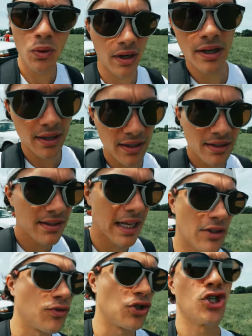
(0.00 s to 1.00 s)
one,
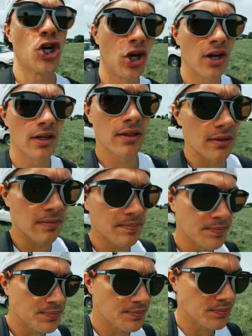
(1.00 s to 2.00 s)
that's for sure.
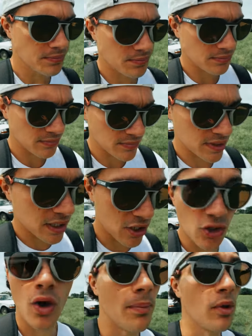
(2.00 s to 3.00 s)

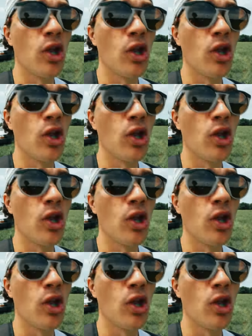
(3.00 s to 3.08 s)
So I'm